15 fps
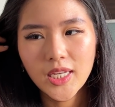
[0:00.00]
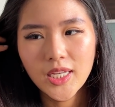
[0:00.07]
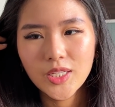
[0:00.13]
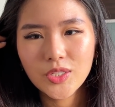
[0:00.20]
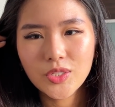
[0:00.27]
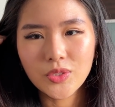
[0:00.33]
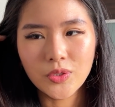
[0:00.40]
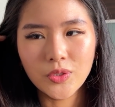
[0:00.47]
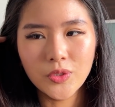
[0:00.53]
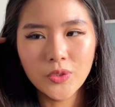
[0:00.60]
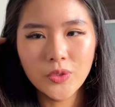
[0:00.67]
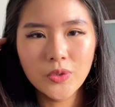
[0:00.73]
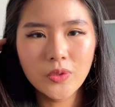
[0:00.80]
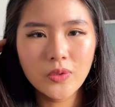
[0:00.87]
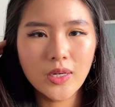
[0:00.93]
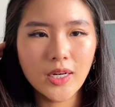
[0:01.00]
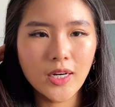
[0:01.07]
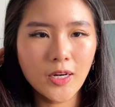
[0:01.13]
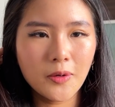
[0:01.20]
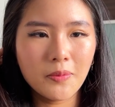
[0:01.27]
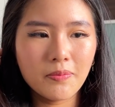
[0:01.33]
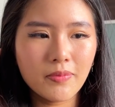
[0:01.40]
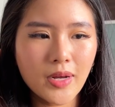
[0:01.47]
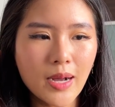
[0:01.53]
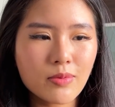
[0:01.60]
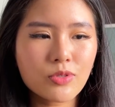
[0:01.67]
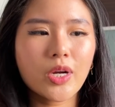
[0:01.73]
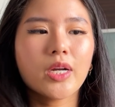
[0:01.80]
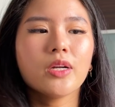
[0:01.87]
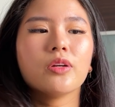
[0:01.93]
So I'm
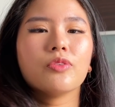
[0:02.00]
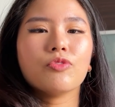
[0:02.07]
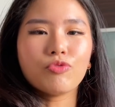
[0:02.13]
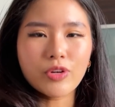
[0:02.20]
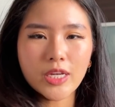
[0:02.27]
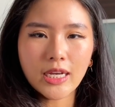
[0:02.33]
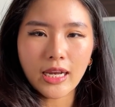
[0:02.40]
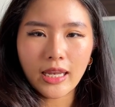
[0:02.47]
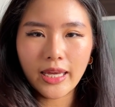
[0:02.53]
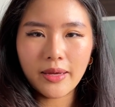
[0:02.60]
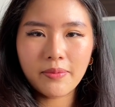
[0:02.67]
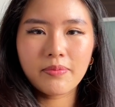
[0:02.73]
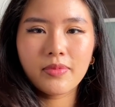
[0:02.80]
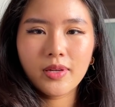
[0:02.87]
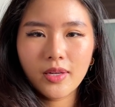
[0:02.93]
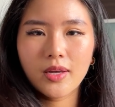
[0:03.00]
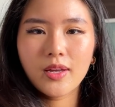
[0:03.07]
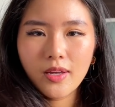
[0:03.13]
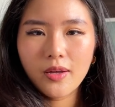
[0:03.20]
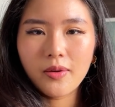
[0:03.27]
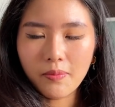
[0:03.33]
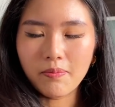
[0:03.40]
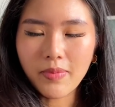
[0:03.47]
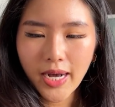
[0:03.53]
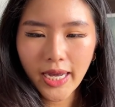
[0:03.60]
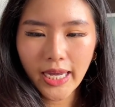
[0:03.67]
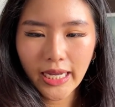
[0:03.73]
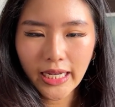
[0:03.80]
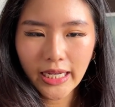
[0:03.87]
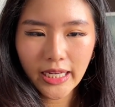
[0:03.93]
trying to reclaim
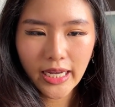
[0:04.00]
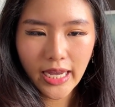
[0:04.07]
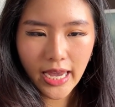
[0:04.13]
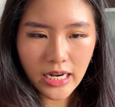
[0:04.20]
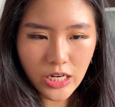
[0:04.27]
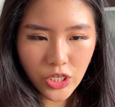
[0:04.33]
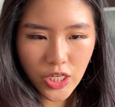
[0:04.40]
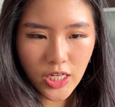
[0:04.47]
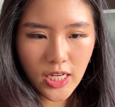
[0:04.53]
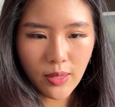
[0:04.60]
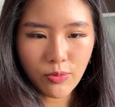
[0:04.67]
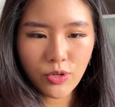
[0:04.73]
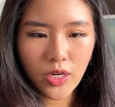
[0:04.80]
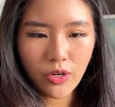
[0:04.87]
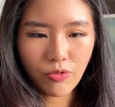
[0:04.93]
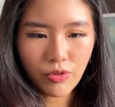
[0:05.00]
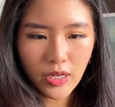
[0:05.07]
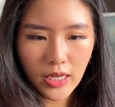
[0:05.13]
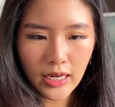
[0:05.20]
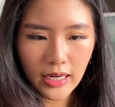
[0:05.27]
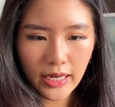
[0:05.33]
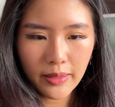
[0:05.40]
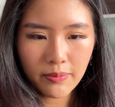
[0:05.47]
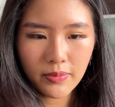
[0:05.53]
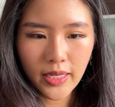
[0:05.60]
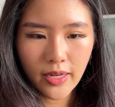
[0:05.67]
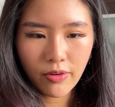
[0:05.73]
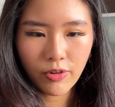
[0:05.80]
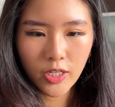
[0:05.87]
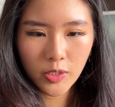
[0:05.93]
my energy, I'm trying to reclaim
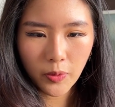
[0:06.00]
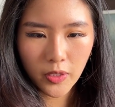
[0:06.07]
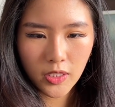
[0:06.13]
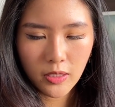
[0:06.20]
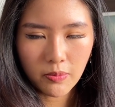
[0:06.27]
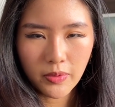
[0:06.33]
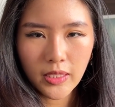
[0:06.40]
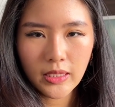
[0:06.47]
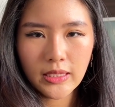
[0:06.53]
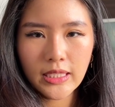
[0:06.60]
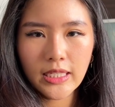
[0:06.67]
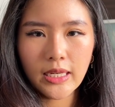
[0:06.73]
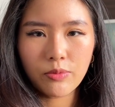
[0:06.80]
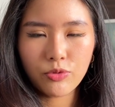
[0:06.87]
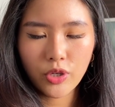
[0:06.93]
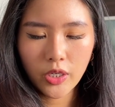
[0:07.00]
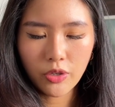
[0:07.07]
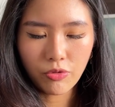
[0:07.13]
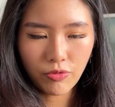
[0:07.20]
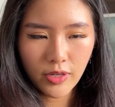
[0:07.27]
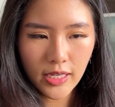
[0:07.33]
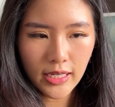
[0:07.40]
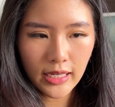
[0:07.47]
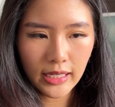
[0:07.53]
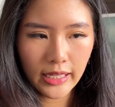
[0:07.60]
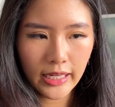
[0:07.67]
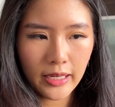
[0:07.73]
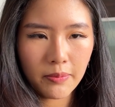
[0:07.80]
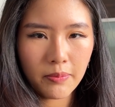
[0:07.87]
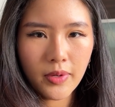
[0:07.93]
that responsibility, I'm trying to
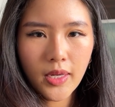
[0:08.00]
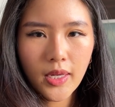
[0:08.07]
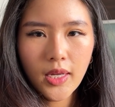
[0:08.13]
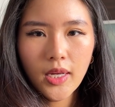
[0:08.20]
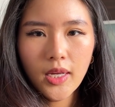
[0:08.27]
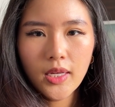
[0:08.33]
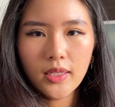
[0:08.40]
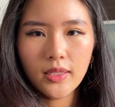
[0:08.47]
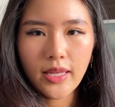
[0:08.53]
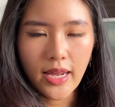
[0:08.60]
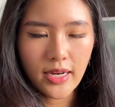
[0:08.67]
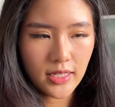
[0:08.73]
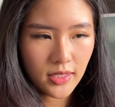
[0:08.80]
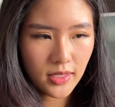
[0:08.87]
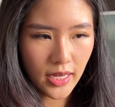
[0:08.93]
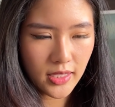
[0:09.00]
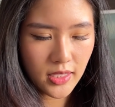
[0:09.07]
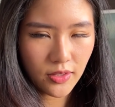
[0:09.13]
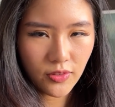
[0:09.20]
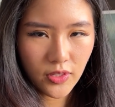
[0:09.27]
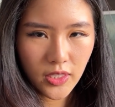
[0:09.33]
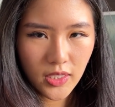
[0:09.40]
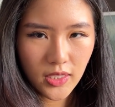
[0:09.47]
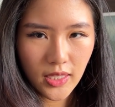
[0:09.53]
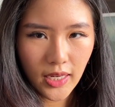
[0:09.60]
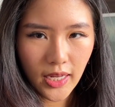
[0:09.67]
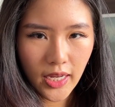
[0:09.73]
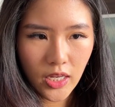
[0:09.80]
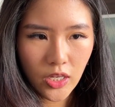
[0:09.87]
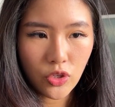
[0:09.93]
reclaim that decisiveness that
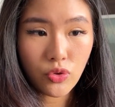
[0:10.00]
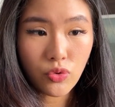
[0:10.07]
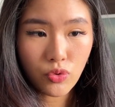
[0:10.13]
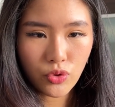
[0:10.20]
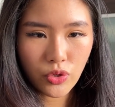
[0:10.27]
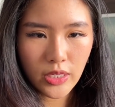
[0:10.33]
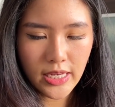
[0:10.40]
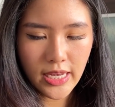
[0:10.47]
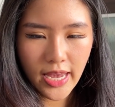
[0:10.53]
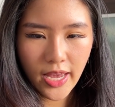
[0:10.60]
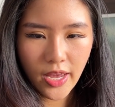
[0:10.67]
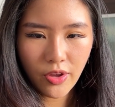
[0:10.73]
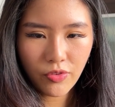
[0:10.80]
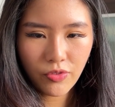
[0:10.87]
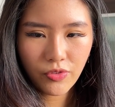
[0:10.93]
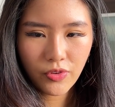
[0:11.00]
I usually have.